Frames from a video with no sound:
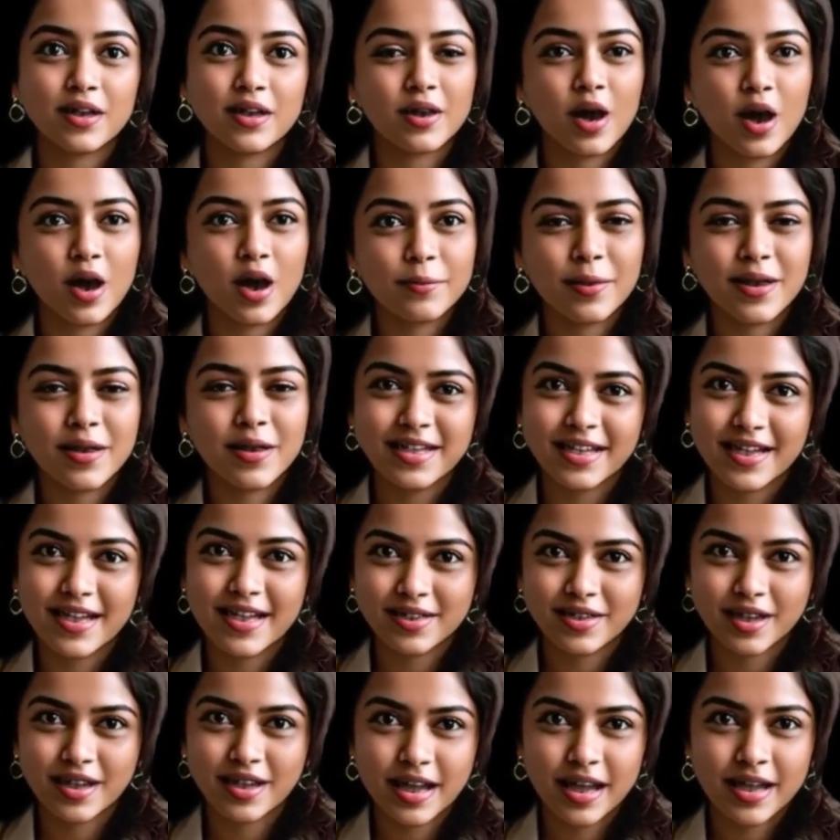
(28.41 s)
We can use
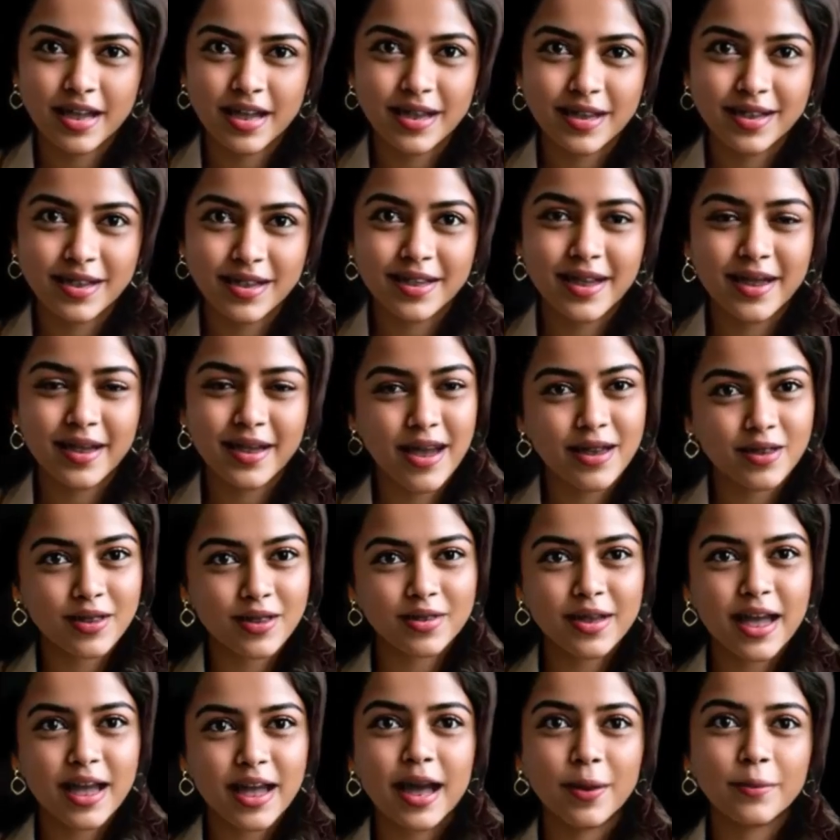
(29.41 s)
any base for the
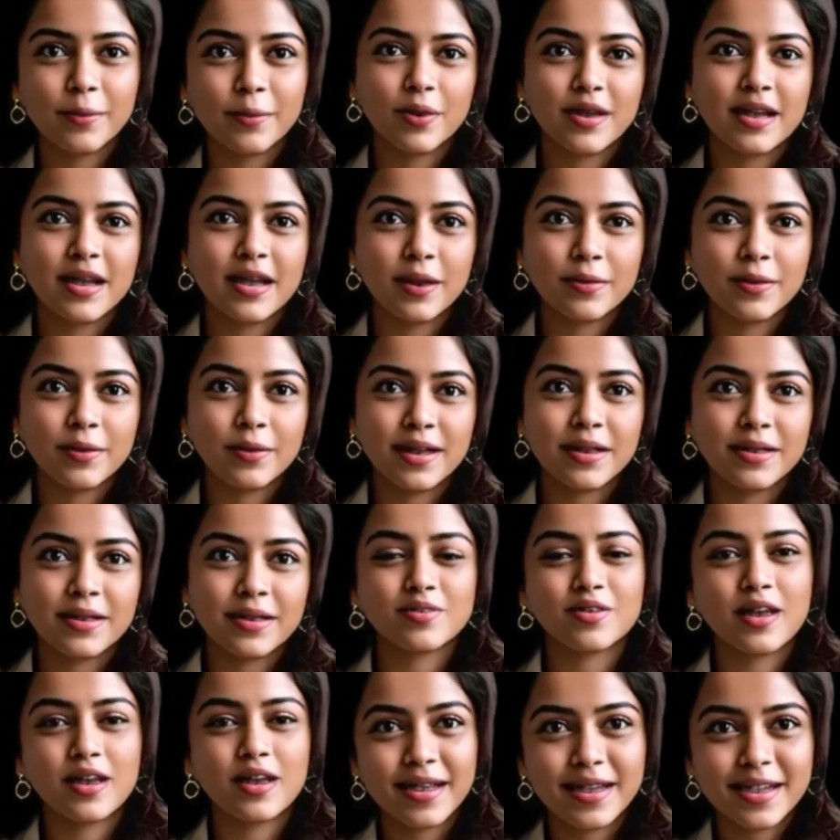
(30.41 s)
logarithm, but it's
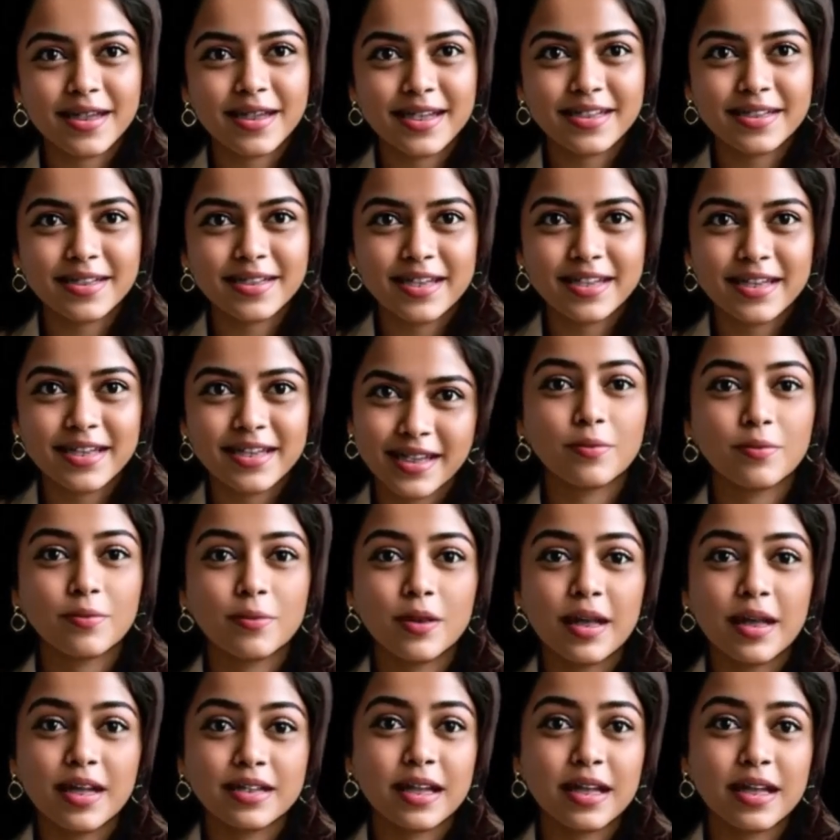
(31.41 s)
convenient to use base
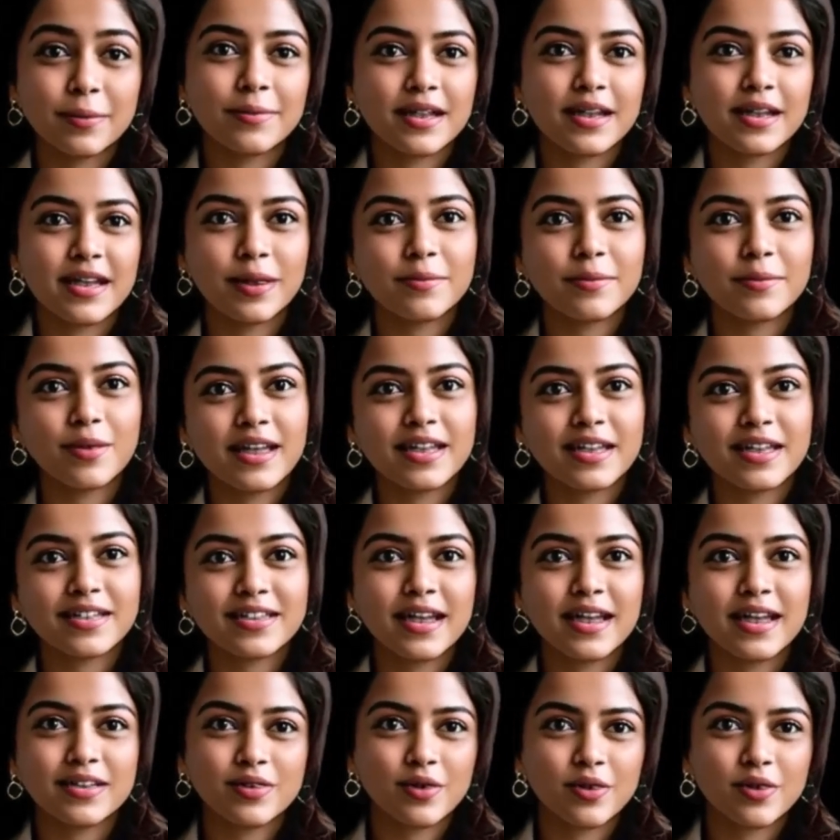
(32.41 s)
5, since
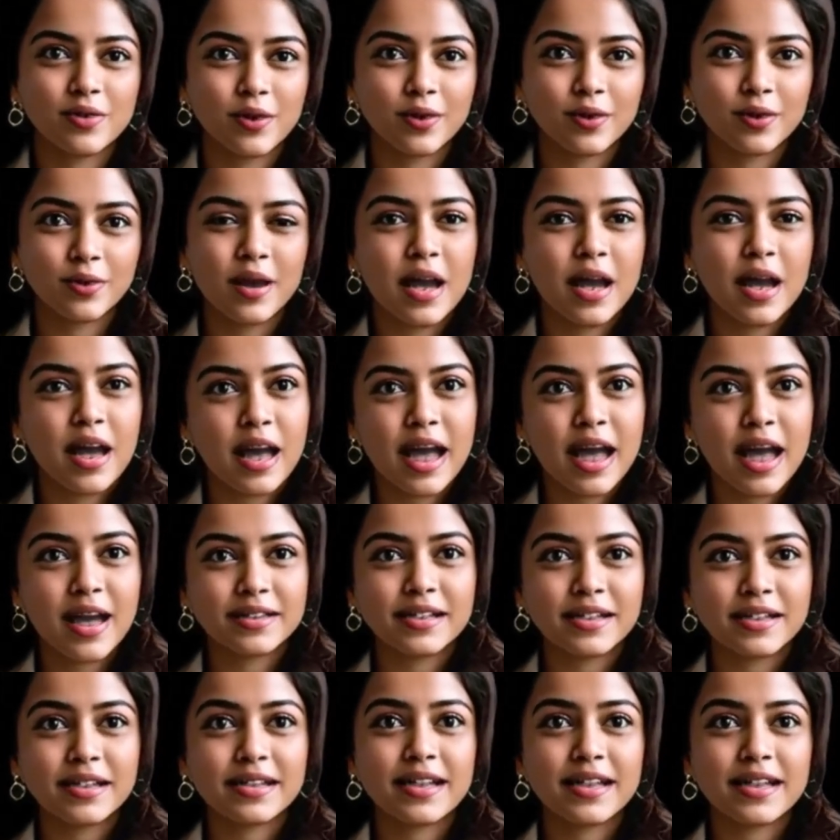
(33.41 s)
our equation has
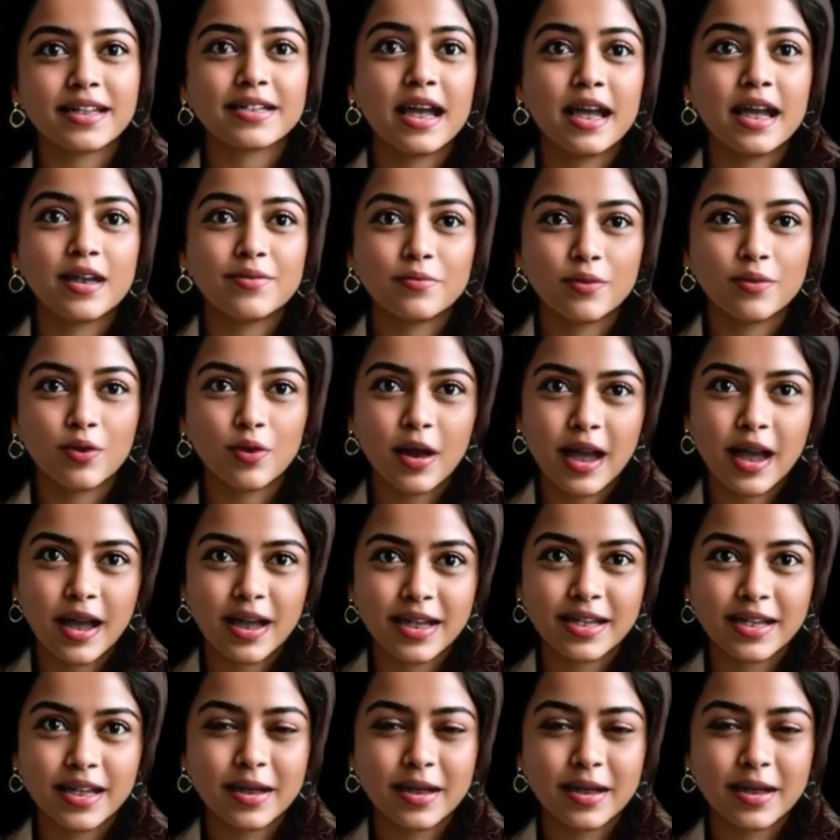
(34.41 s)
5 to a power.